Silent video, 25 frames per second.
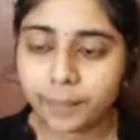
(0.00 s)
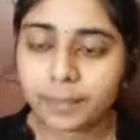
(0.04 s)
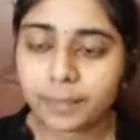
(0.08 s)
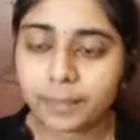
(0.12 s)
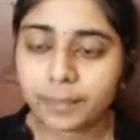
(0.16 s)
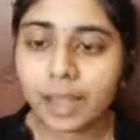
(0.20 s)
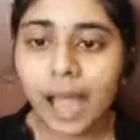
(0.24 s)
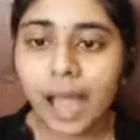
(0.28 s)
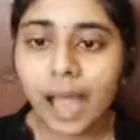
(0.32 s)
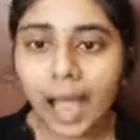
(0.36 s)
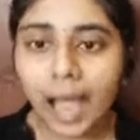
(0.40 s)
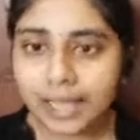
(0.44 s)

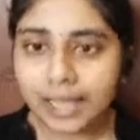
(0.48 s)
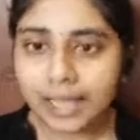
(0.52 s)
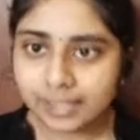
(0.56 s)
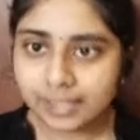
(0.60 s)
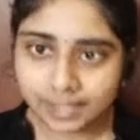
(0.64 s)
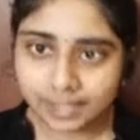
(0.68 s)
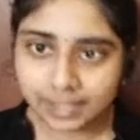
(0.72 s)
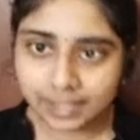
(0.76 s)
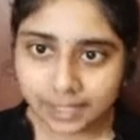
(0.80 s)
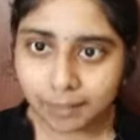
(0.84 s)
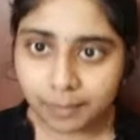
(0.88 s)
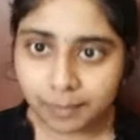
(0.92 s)
As it is
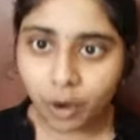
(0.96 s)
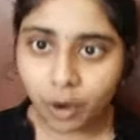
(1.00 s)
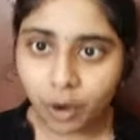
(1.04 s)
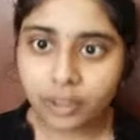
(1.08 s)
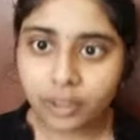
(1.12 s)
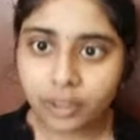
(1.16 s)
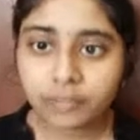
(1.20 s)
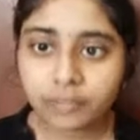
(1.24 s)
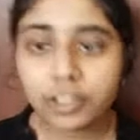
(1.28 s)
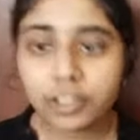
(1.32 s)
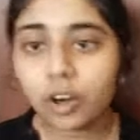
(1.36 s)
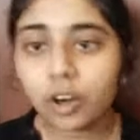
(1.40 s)
a bond, we
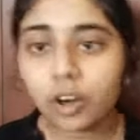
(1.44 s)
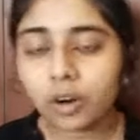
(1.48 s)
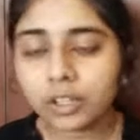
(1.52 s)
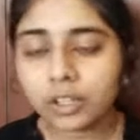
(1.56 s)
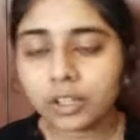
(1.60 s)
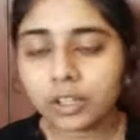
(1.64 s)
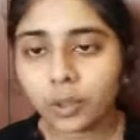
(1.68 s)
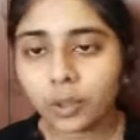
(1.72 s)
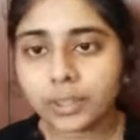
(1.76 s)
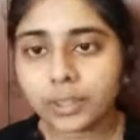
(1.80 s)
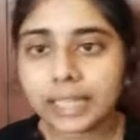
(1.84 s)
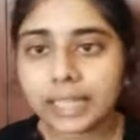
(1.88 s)
all know
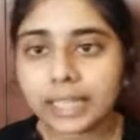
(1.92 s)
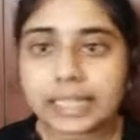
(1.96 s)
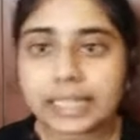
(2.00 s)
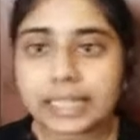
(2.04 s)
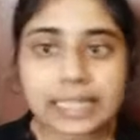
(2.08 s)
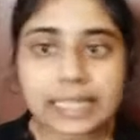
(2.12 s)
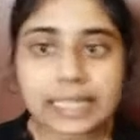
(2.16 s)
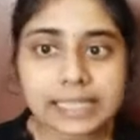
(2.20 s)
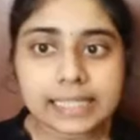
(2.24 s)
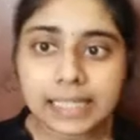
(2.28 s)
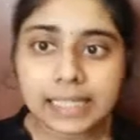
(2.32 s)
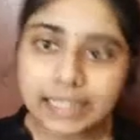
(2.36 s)
that it is
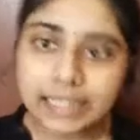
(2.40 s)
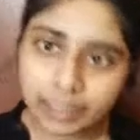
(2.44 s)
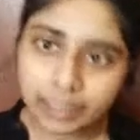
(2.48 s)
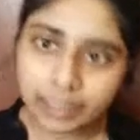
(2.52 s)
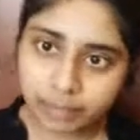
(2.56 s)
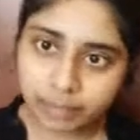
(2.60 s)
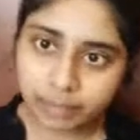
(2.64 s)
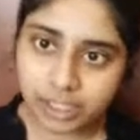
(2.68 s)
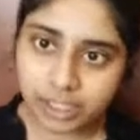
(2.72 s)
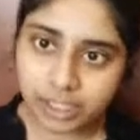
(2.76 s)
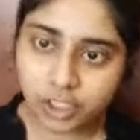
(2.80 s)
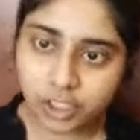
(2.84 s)
a debt
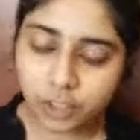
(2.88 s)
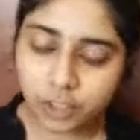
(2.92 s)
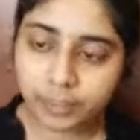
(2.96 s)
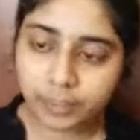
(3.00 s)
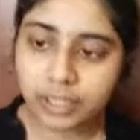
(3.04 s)
instrument.